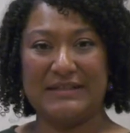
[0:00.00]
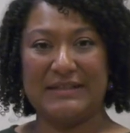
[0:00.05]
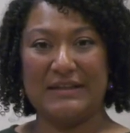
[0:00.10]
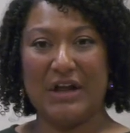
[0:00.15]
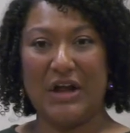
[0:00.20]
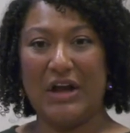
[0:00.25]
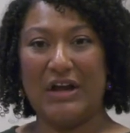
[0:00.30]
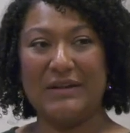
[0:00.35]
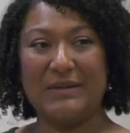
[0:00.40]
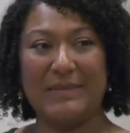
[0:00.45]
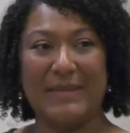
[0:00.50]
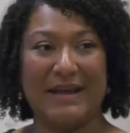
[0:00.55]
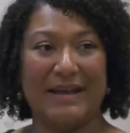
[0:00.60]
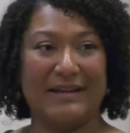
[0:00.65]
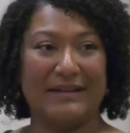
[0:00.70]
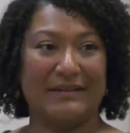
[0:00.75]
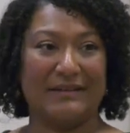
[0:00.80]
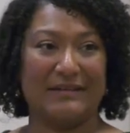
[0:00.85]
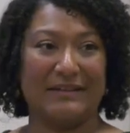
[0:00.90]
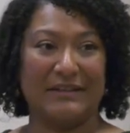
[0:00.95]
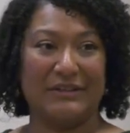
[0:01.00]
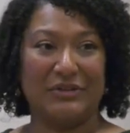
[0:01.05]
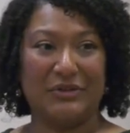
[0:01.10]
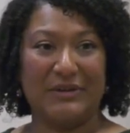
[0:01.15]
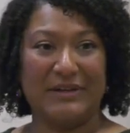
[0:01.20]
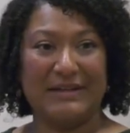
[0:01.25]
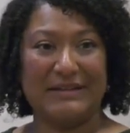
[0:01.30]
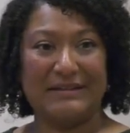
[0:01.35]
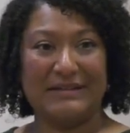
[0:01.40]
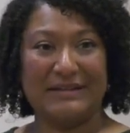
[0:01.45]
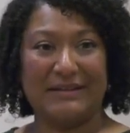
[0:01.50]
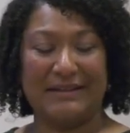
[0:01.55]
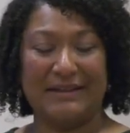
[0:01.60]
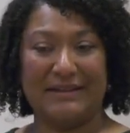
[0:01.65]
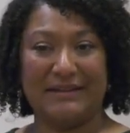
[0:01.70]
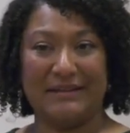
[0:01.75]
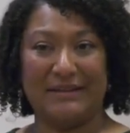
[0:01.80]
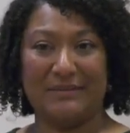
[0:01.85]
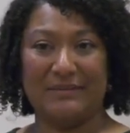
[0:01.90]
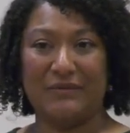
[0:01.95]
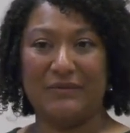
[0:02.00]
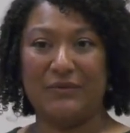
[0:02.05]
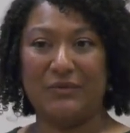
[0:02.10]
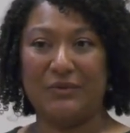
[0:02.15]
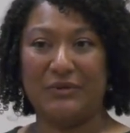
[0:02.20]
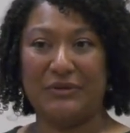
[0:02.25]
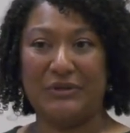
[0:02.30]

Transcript: and automatically translate them for